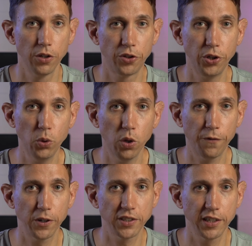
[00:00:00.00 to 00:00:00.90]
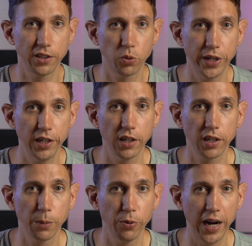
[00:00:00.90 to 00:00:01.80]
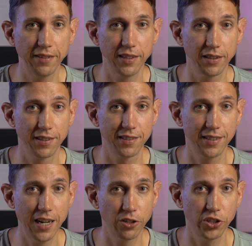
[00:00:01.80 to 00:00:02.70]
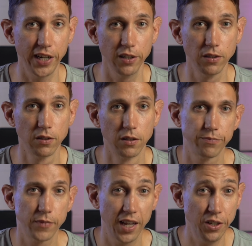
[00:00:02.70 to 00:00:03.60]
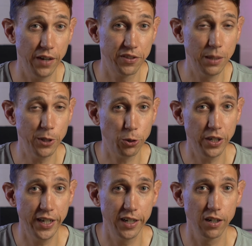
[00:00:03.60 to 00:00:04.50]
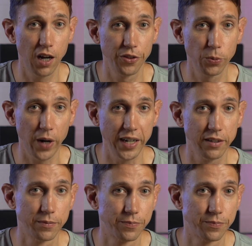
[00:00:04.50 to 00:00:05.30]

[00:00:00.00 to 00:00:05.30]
2 woofers and a tweeter comprising the center channel, and you have symmetry here on the right.